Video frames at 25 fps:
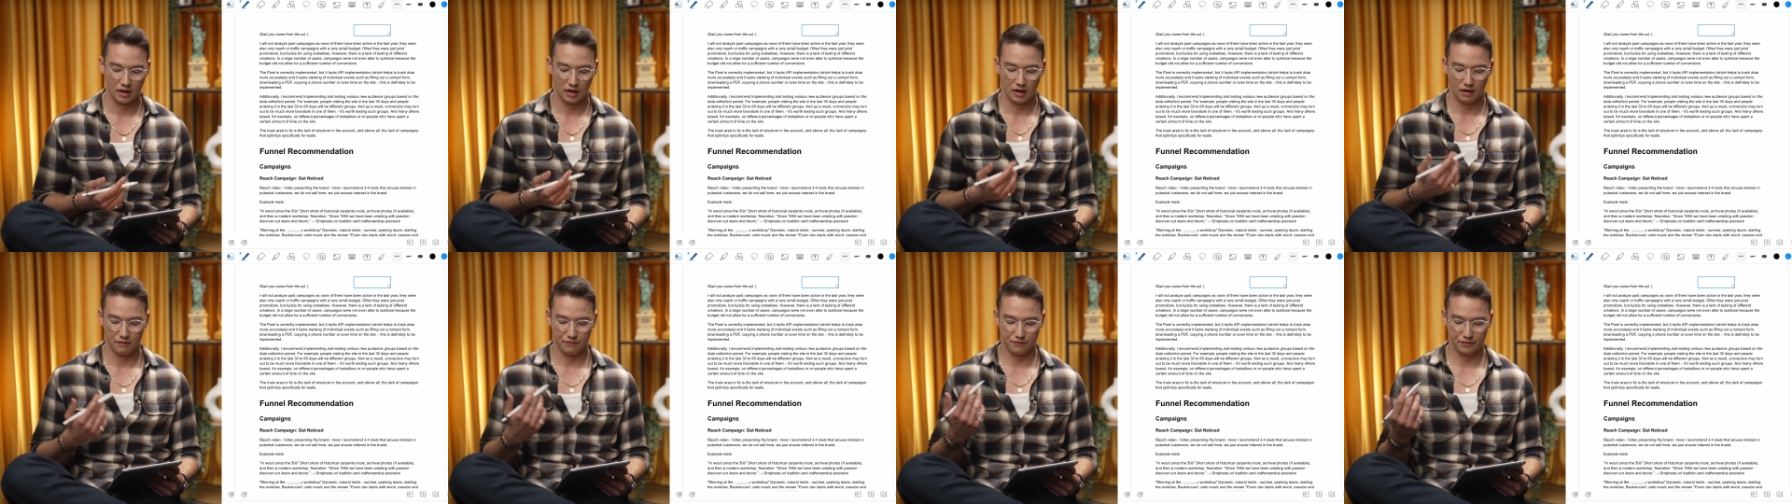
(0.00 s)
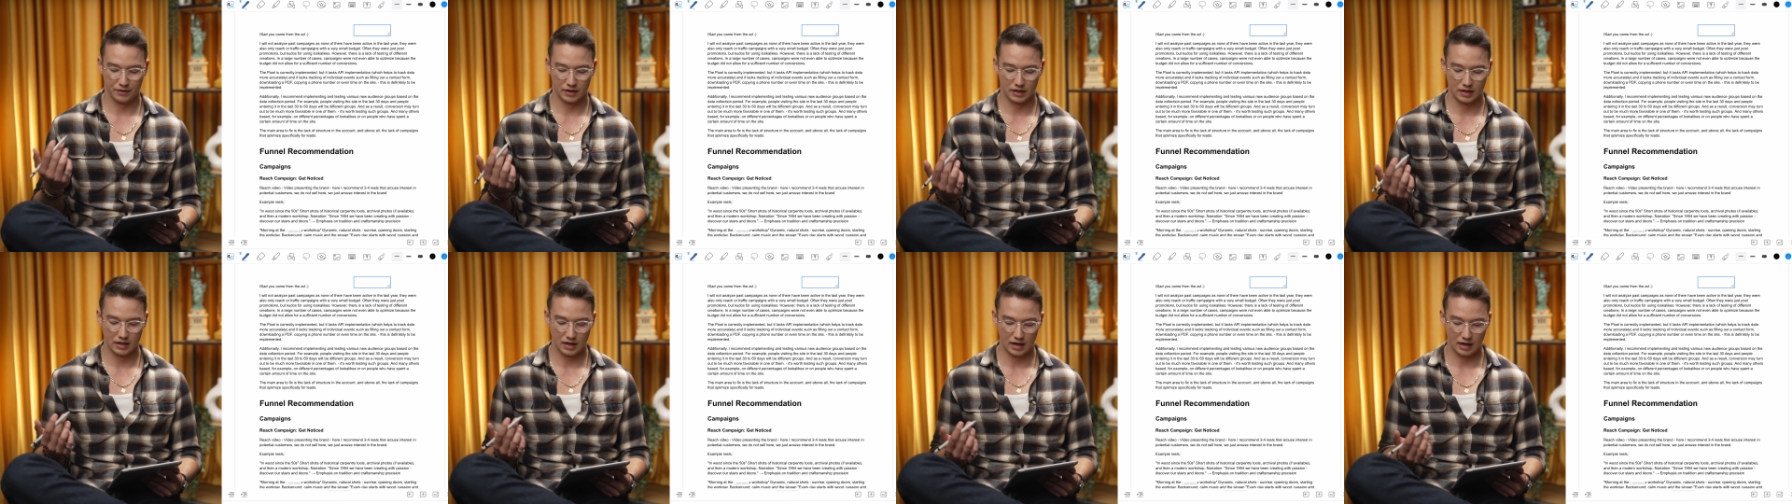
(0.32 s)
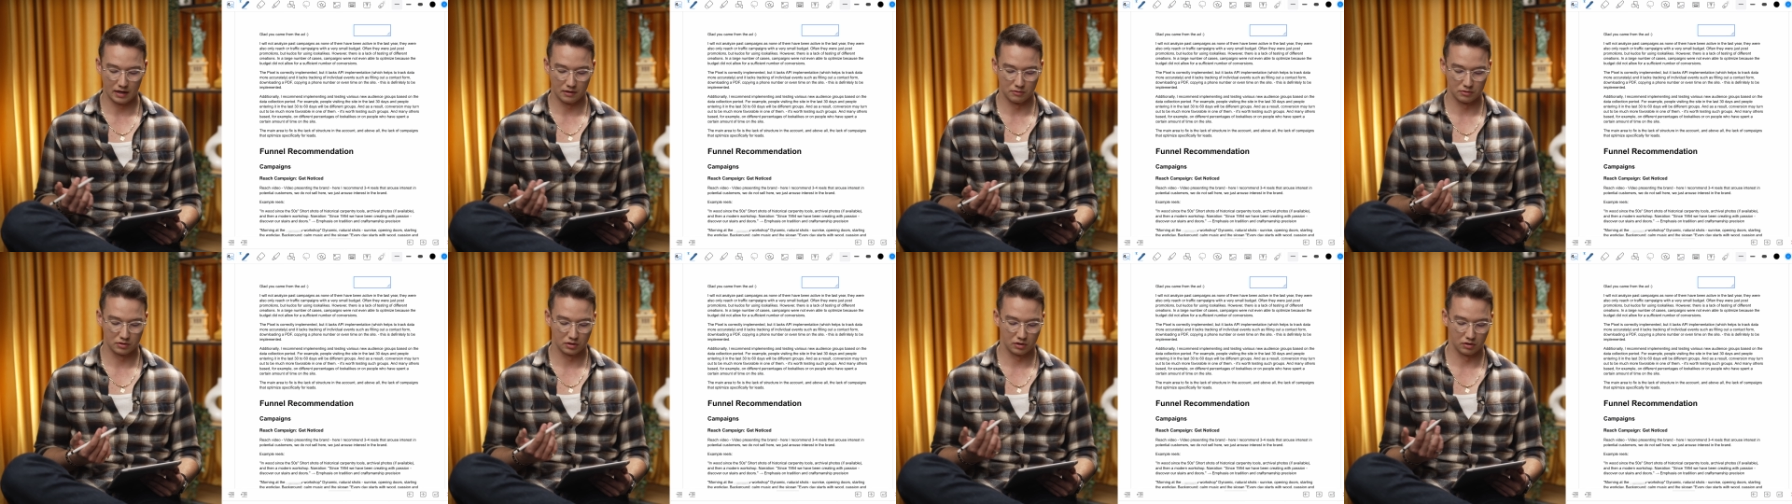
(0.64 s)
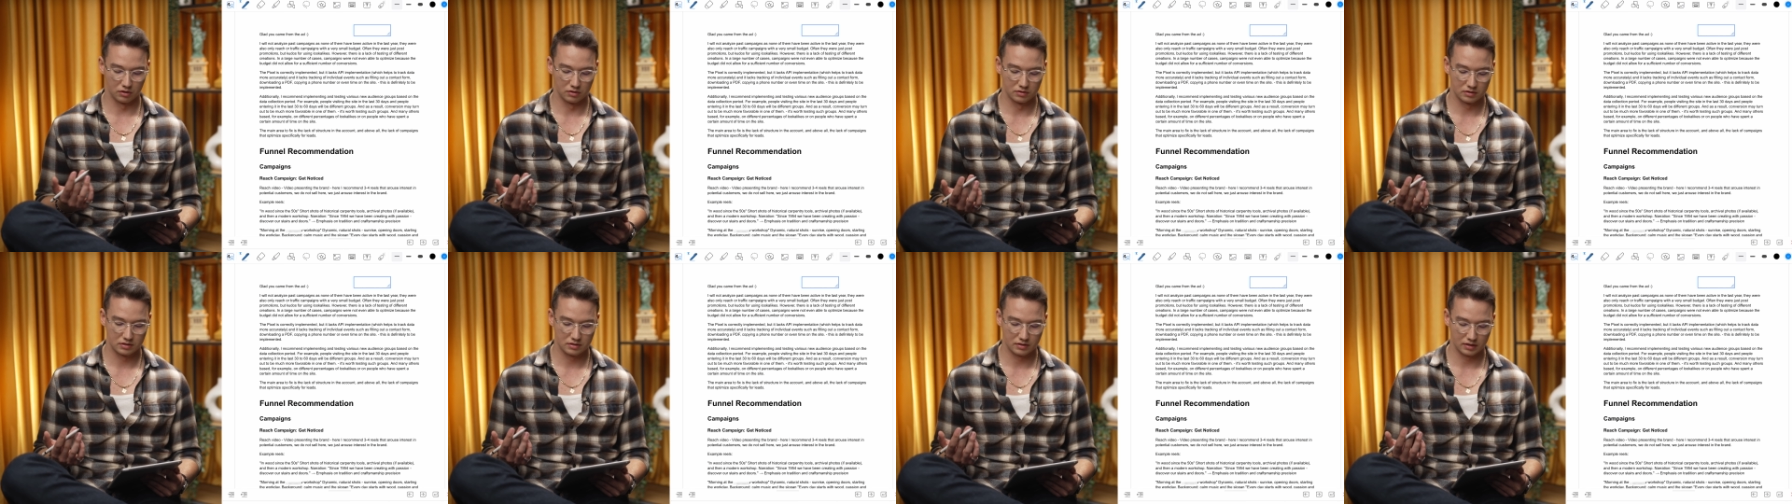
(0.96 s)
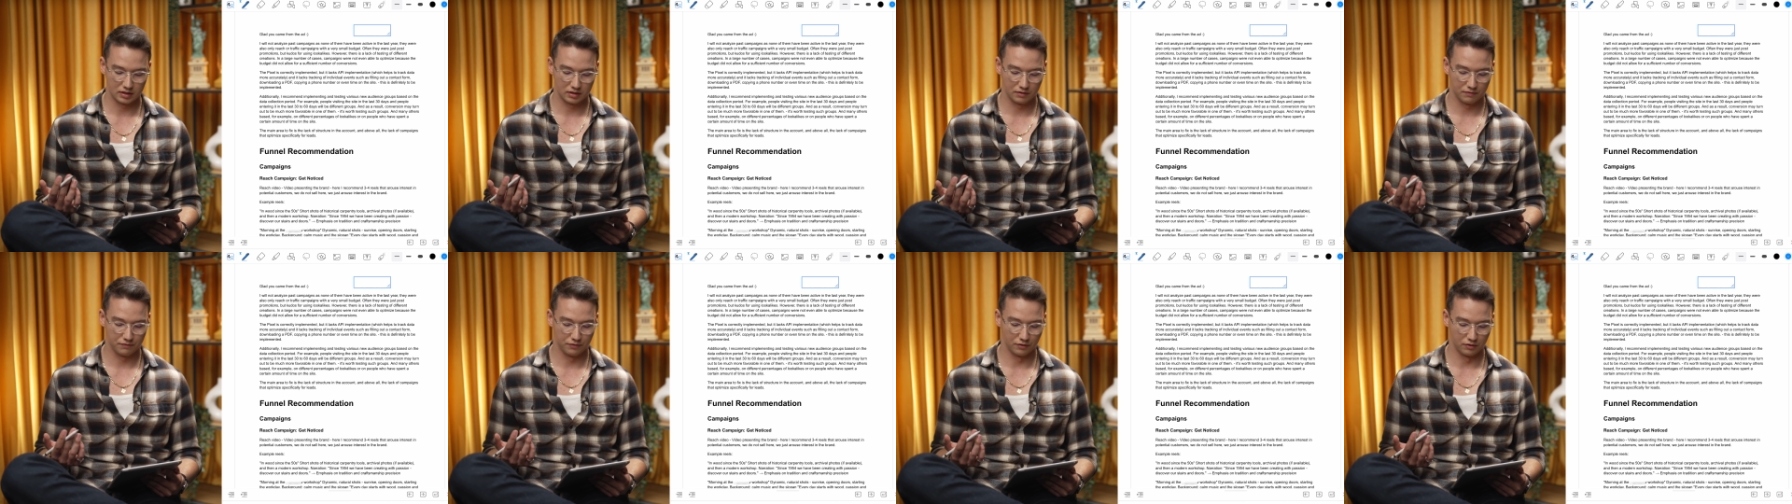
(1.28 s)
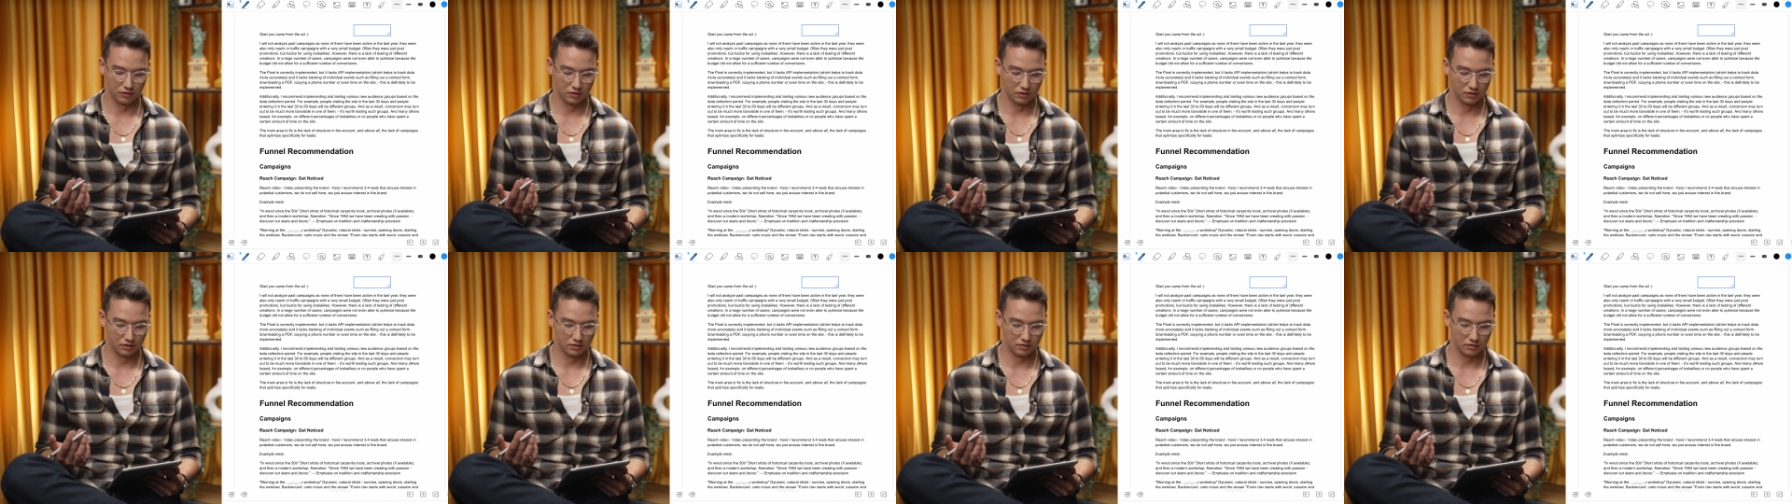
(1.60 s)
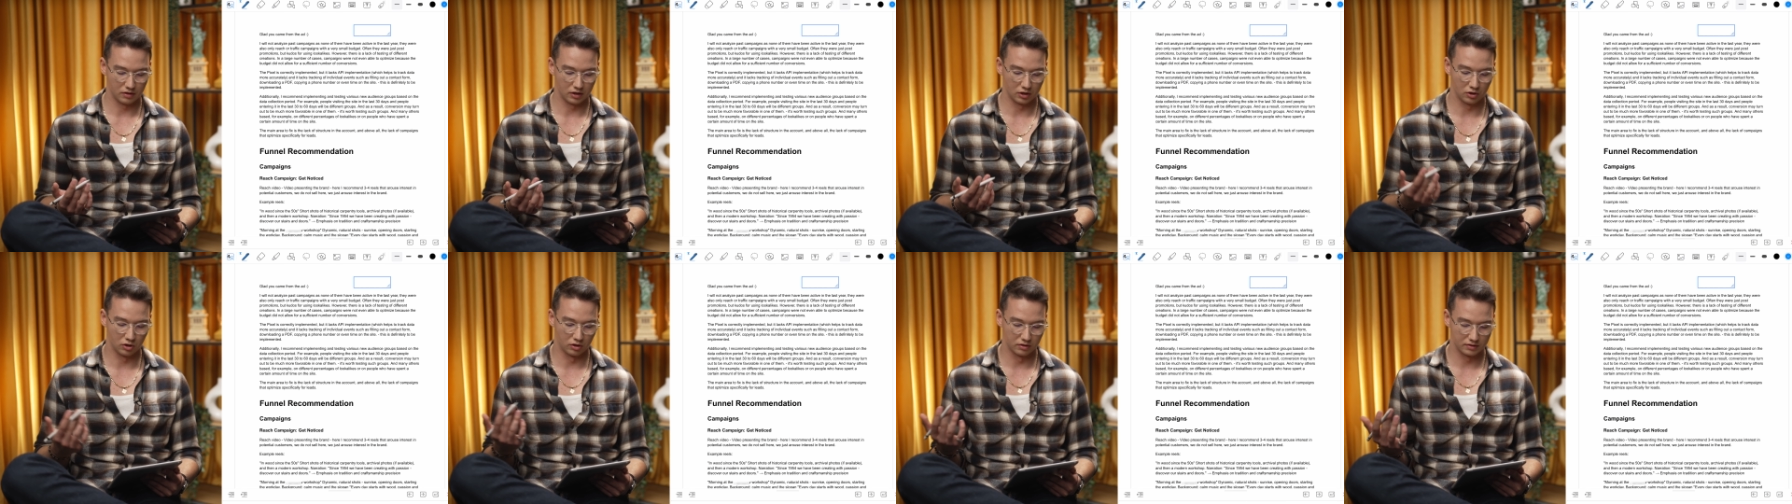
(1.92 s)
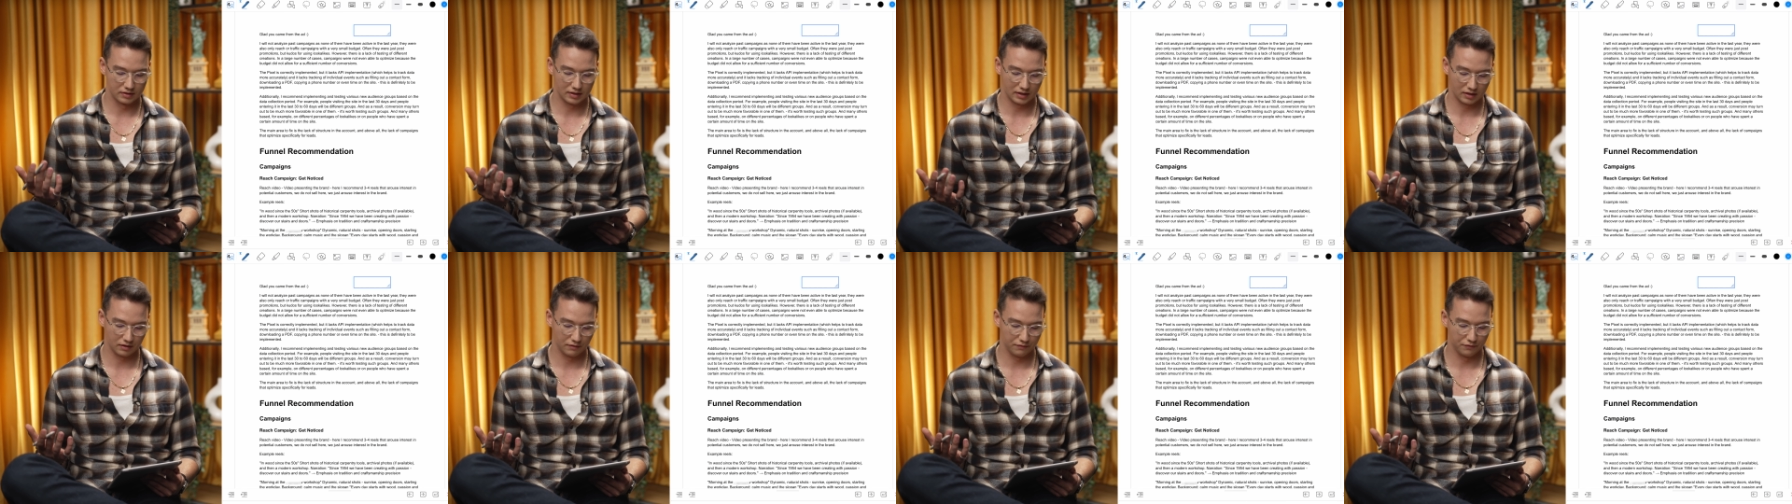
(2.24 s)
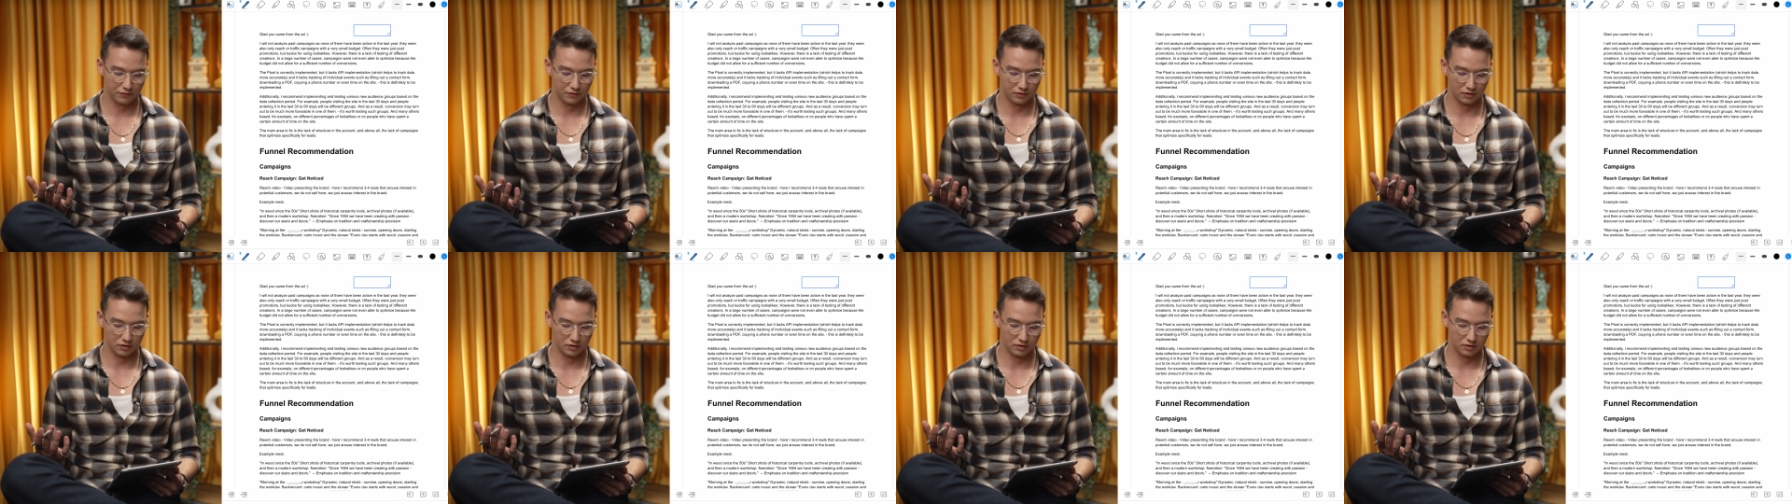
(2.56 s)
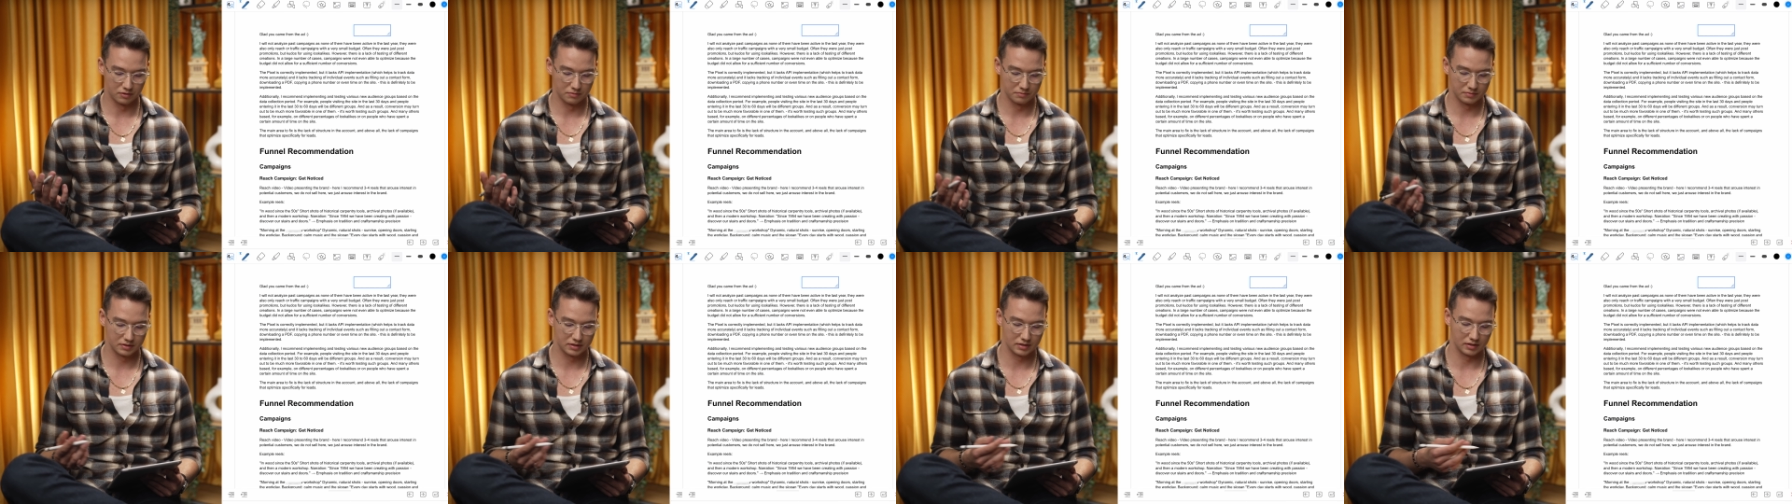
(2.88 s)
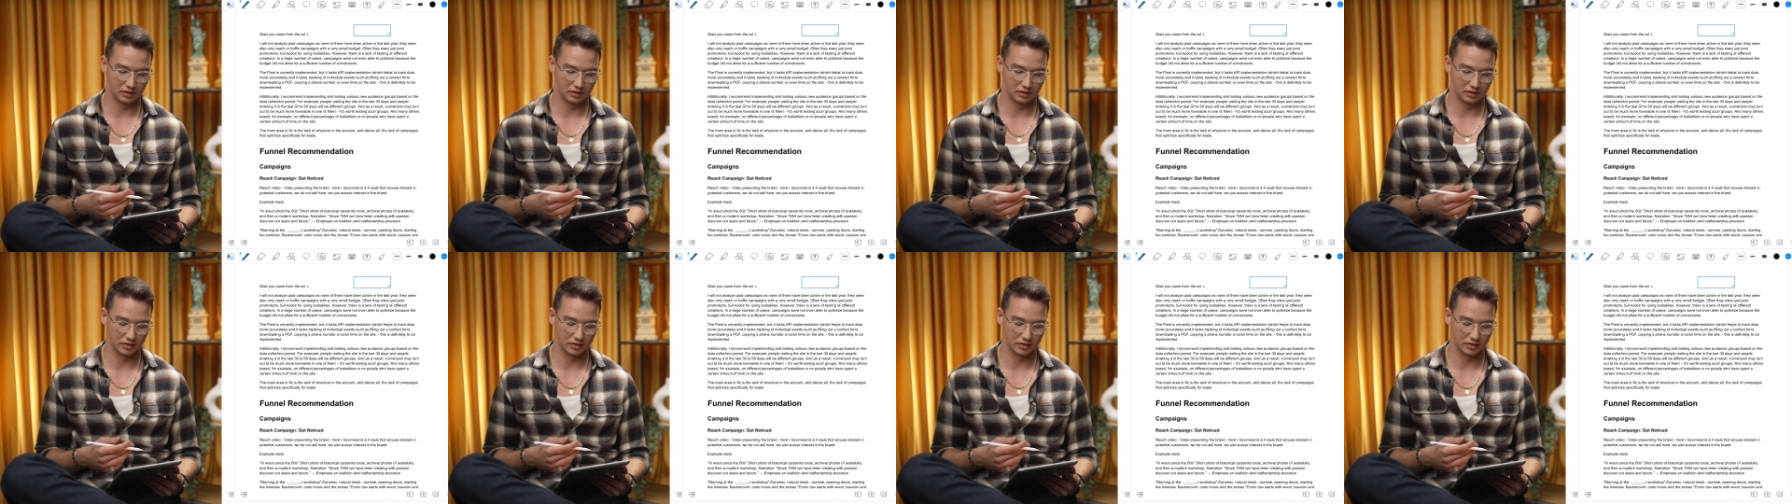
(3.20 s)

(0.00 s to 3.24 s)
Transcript: filling out contact forms,